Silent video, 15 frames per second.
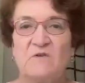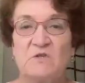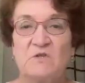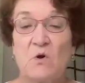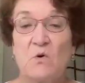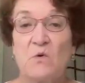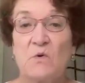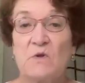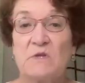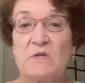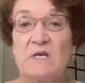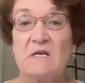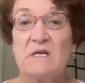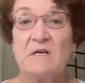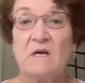So
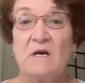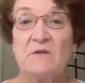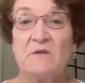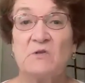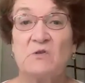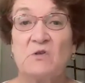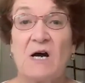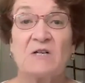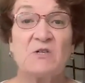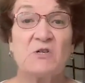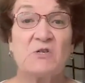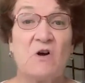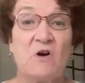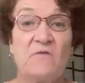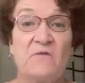the
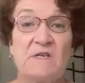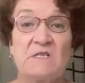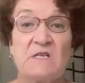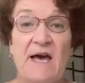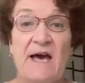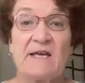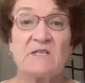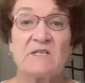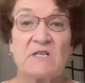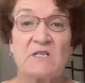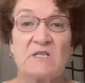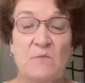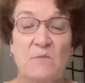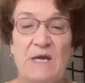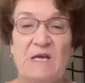doctor's office asks
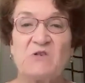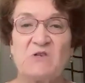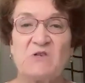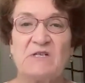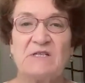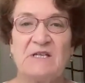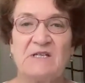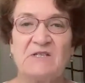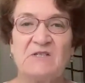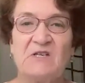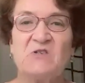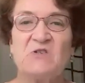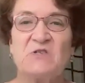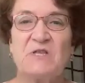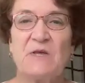the patient and
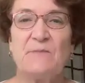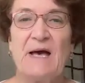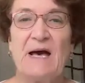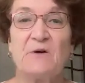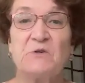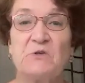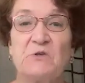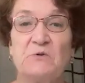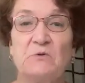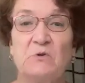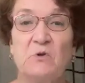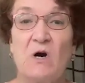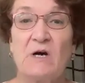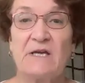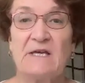teaches them how to
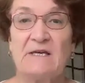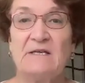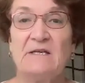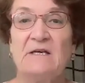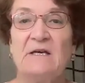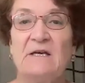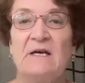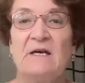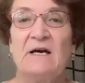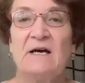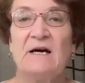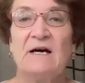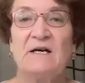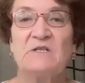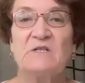log in
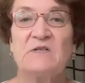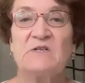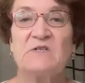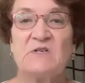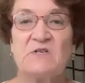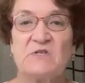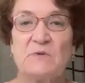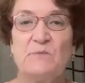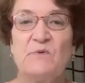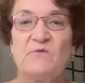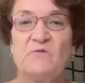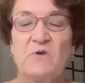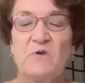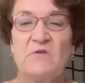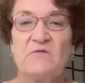to the system
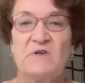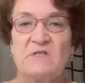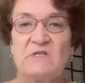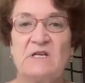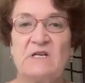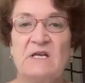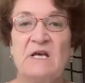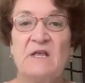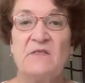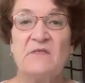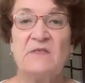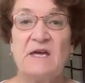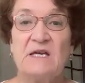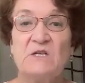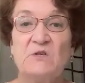before the visit.
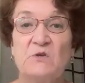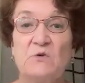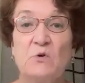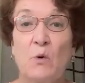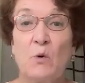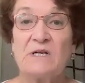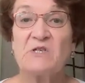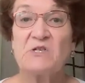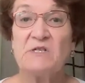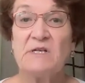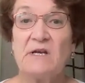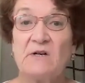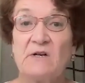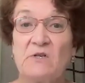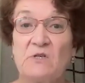They do
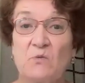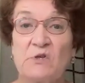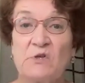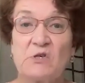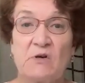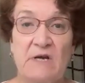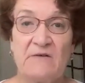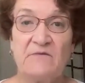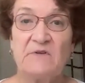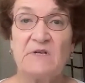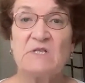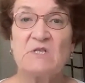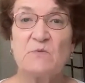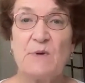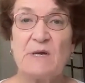questionnaires, which are
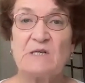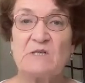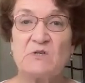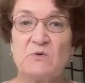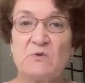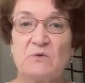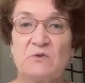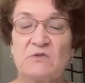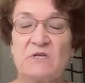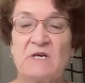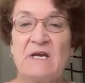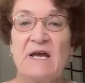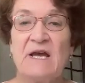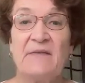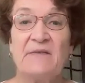evidence-based tools,
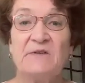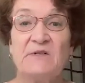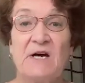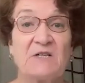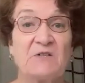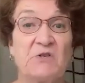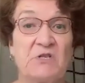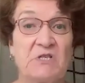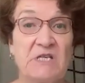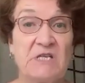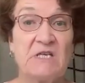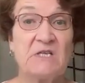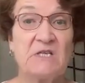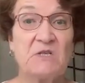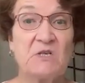and the doctor
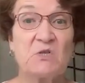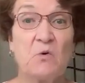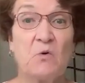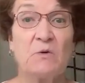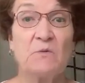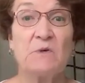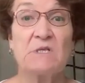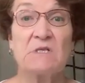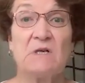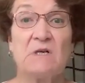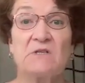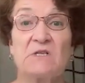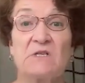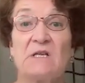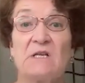sees the scored
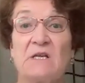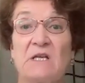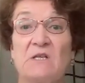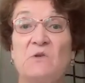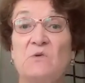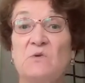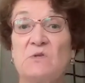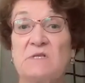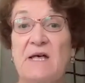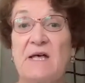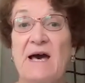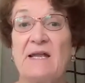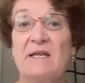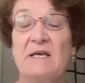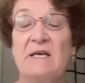results and can use
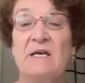that